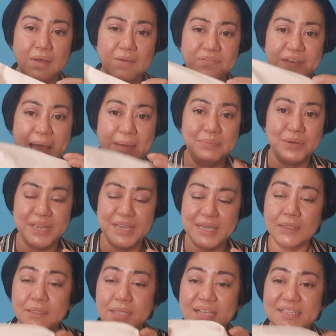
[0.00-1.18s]
fabric
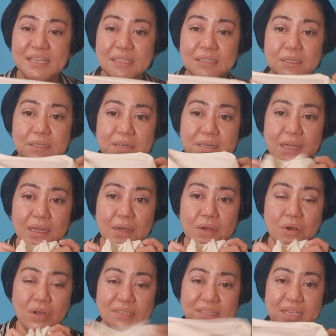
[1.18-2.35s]
doesn't
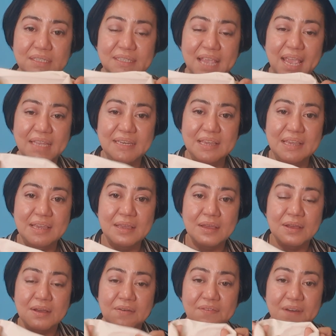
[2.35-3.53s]
causes any
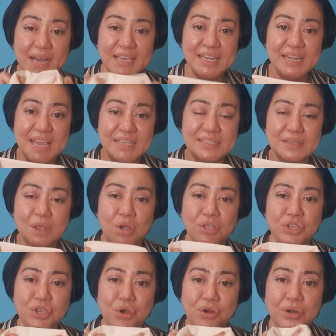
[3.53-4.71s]
fogginess
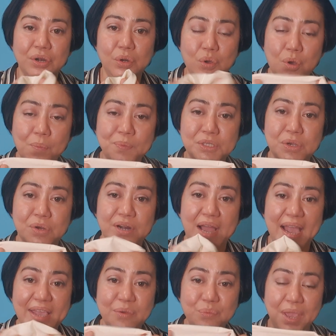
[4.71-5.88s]
on your loops or
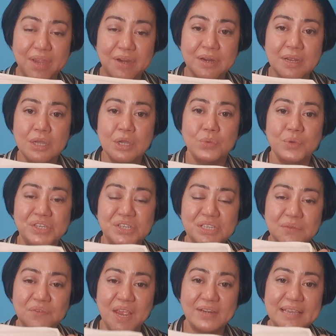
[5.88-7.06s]
eyewear, which is
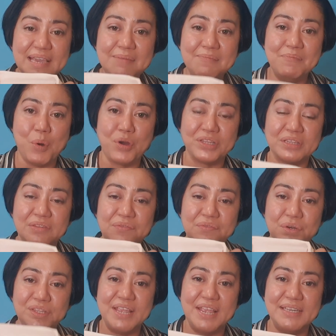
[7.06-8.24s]
very important
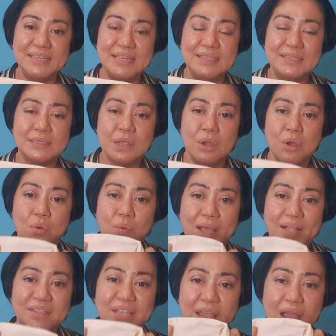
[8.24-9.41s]
for dentists
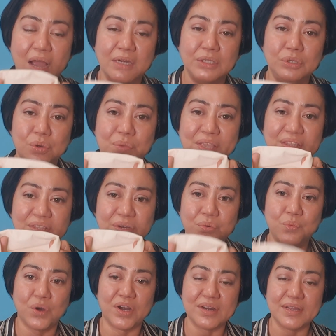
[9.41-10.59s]
while they are doing their
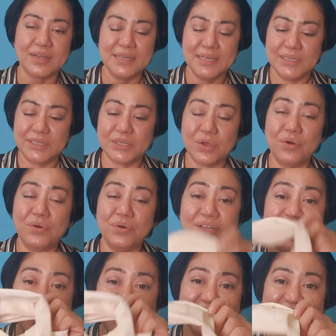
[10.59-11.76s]
work. So
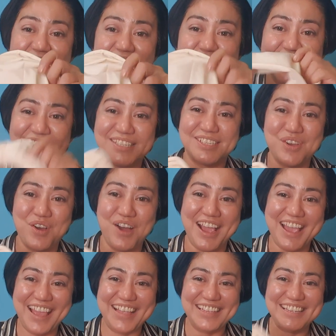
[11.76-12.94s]
let's go
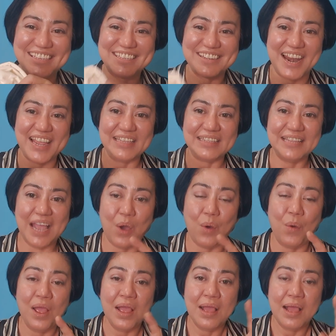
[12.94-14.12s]
ahead and try it now.
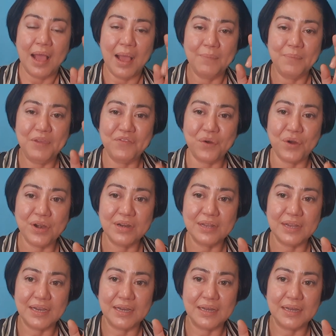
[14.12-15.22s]
Before